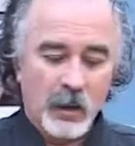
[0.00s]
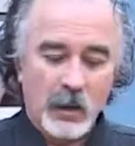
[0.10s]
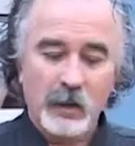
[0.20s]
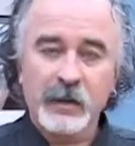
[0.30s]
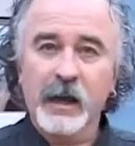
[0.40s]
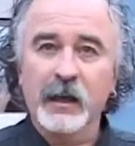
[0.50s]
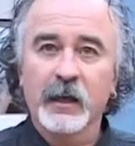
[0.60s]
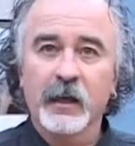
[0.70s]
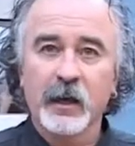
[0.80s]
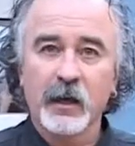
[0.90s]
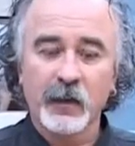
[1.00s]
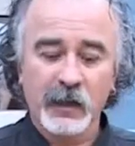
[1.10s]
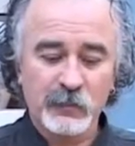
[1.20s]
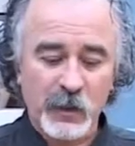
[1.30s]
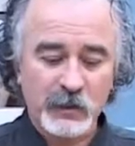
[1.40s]
Okay, the
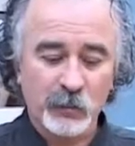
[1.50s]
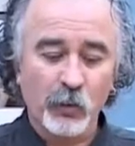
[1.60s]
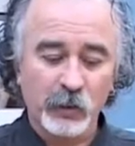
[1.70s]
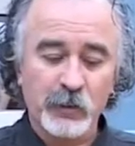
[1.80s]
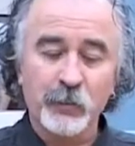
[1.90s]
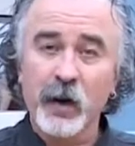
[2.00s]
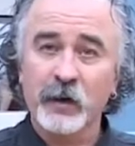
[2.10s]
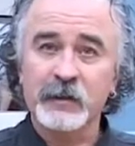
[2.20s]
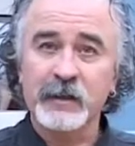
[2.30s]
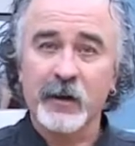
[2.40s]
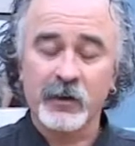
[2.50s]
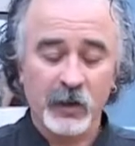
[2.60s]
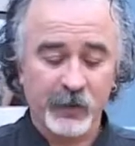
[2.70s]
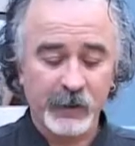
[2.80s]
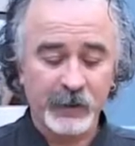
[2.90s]
next most important component in our
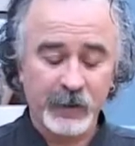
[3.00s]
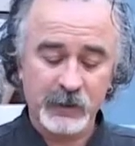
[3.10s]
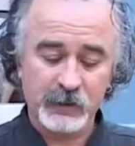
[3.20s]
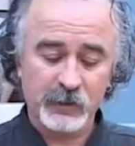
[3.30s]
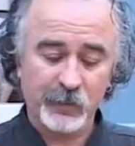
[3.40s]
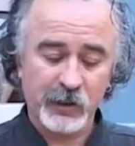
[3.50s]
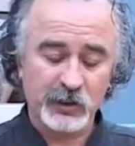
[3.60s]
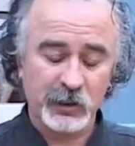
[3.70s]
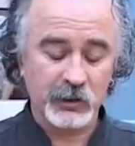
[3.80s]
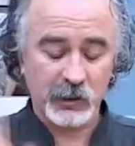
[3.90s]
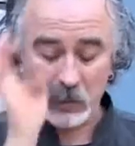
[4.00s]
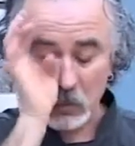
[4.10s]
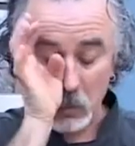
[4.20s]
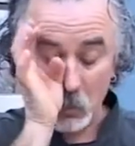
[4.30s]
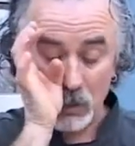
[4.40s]
curry is fresh ginger.
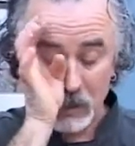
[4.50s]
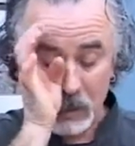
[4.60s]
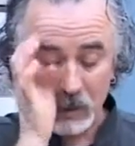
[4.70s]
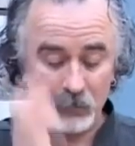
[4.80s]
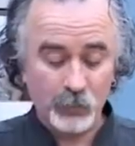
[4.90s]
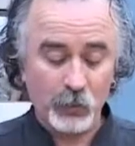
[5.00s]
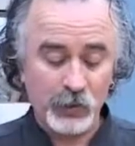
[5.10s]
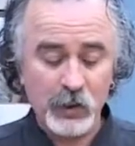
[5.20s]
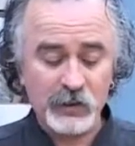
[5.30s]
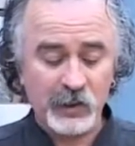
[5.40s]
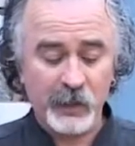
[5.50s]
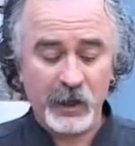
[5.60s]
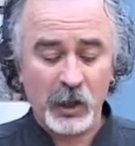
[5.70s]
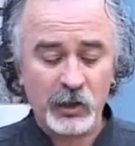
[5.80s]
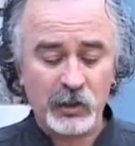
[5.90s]
We're using about
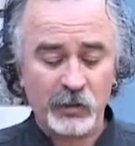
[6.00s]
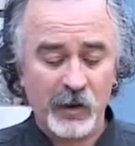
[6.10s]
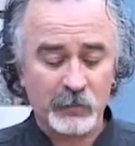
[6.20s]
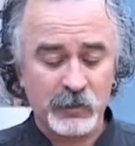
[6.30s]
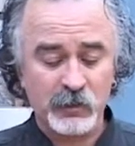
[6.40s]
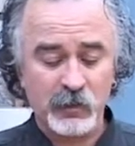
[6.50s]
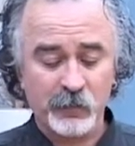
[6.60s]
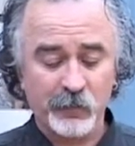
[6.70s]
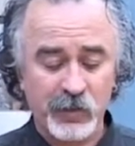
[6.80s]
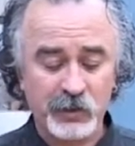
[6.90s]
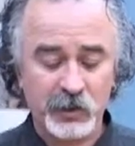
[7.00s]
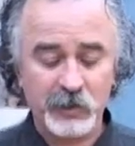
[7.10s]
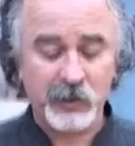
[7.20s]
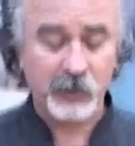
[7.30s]
100 grams of fresh ginger here,